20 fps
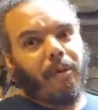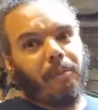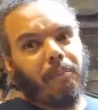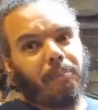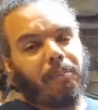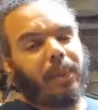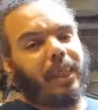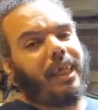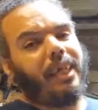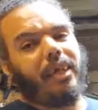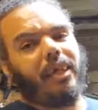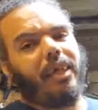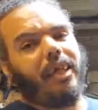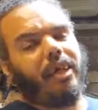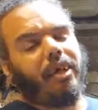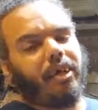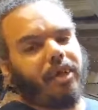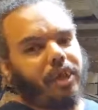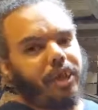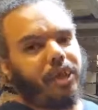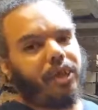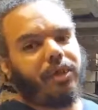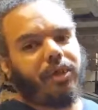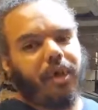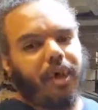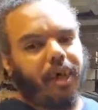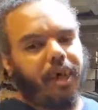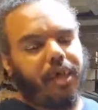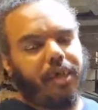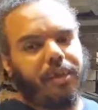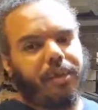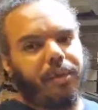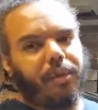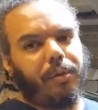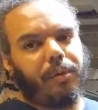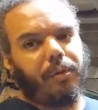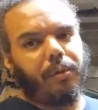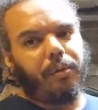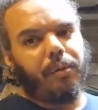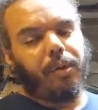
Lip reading: blatantly are just trying to